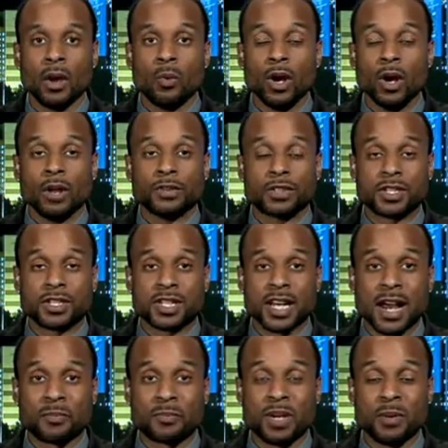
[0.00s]
Well, to
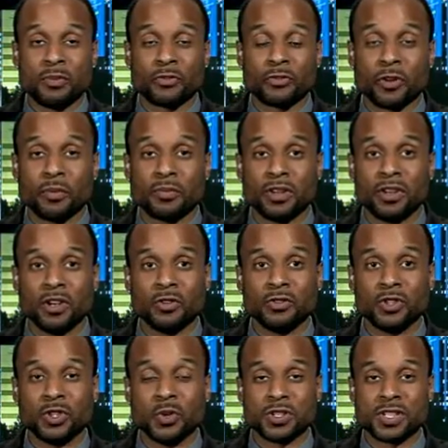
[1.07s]
stop people from,
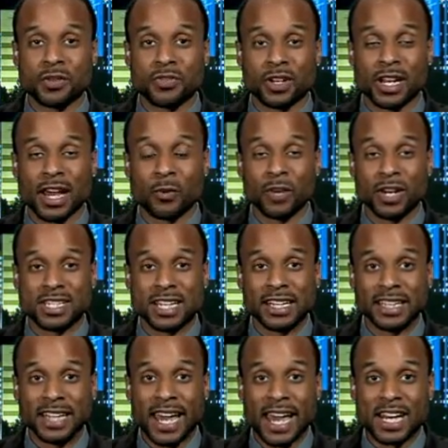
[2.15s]
doing something like what is
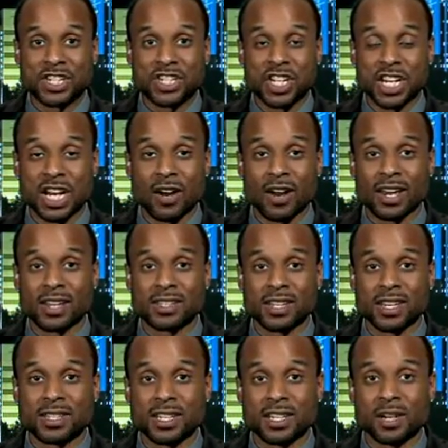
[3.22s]
alleged here, I guess
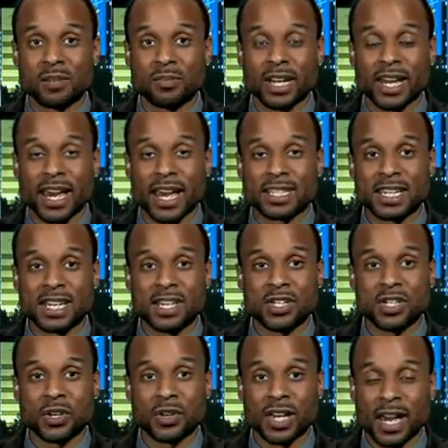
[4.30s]
the NCAA has an
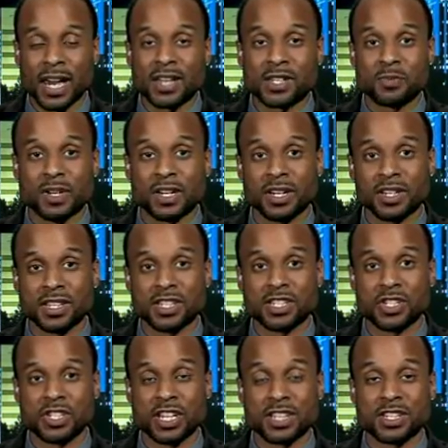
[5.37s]
easier case, because
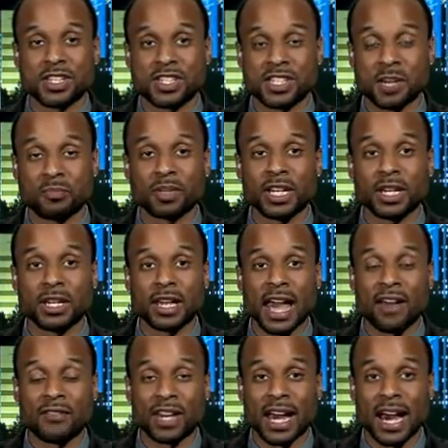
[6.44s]
this is simply
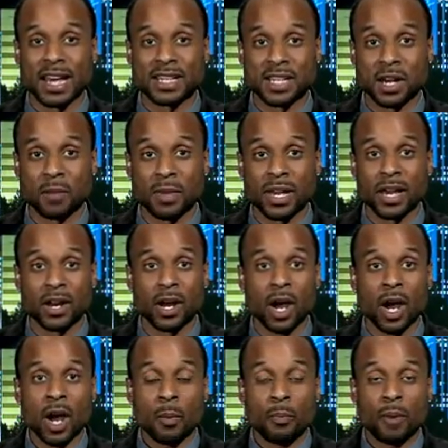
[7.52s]
having guys come in.
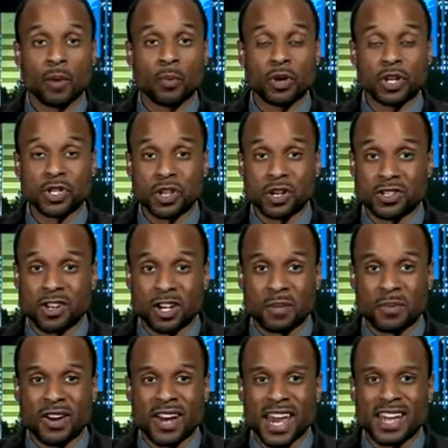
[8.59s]
But when you start talking
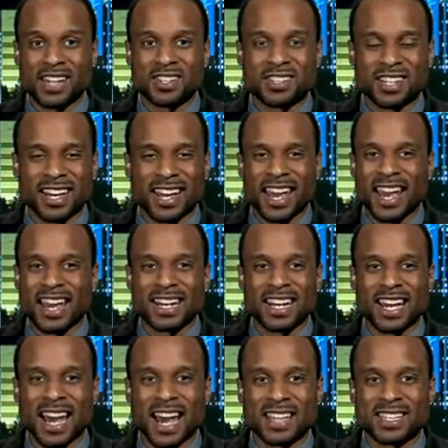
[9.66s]
about agents and like
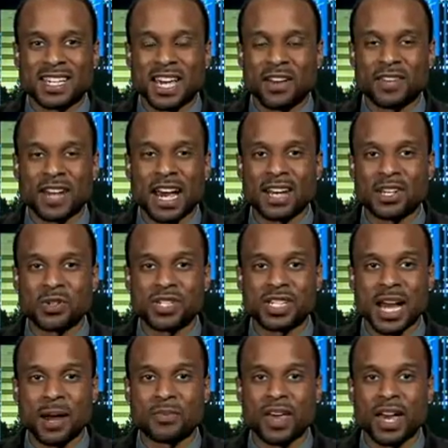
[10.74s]
handing guys gift, how do you
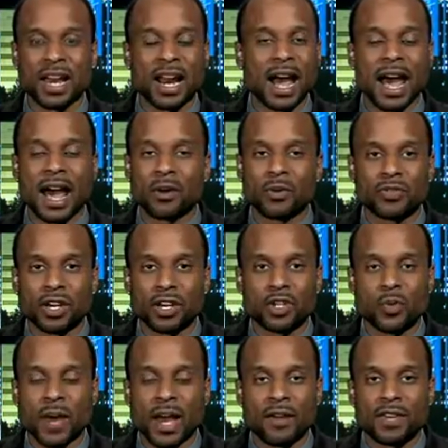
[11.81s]
stop that? I don't think
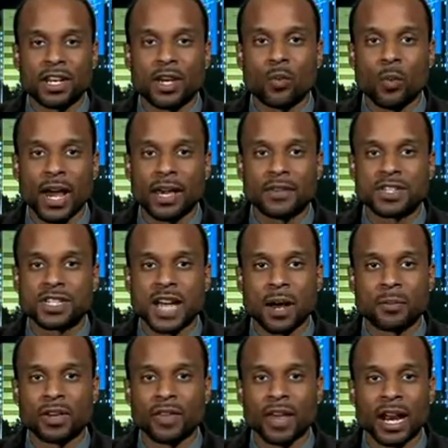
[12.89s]
you have any way of
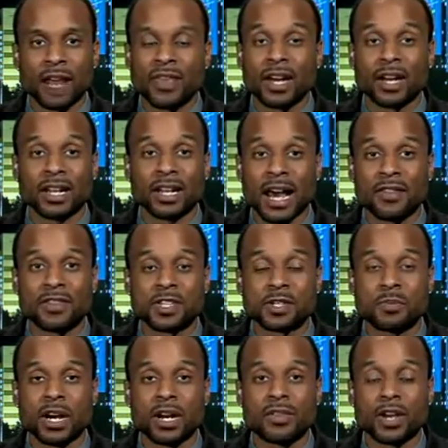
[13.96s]
stopping that. I think a lot of this
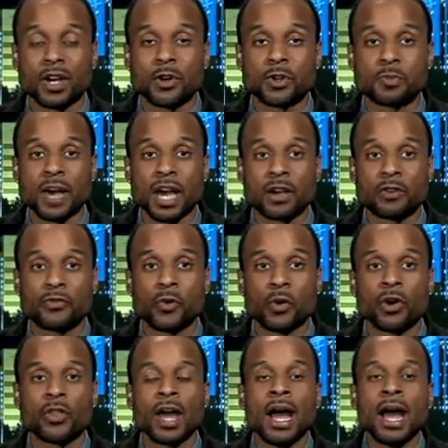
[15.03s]
money that goes back and
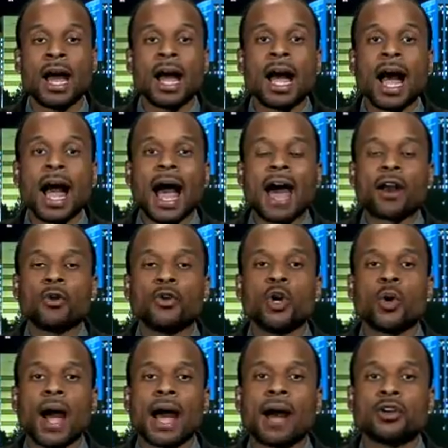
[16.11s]
forth, I don't
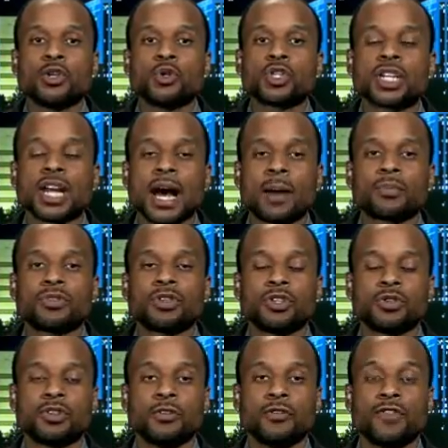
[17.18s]
know how you stop
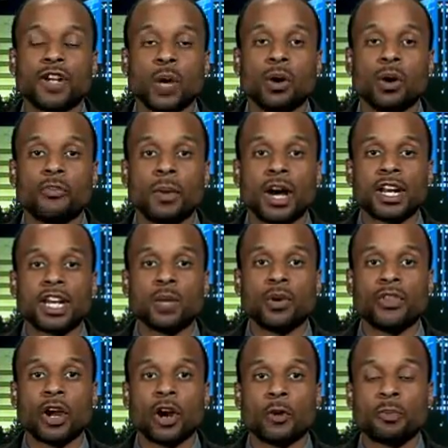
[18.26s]
the flow of money
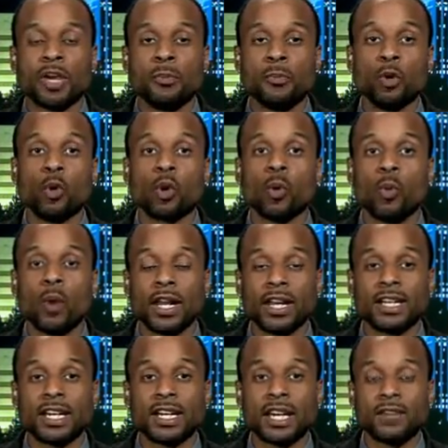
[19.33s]
when there are people who are
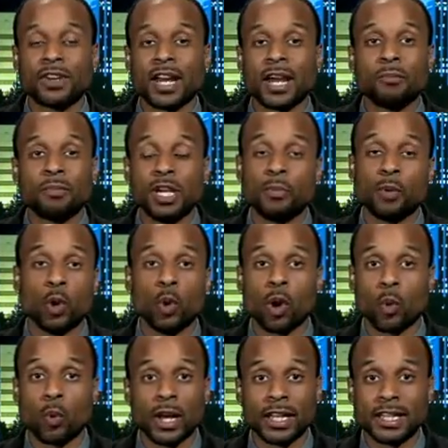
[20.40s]
willing to give it and people who
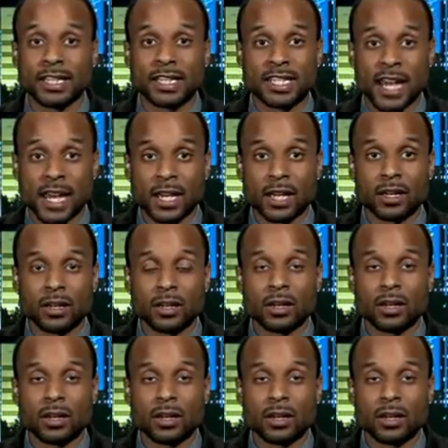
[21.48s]
are willing to take it.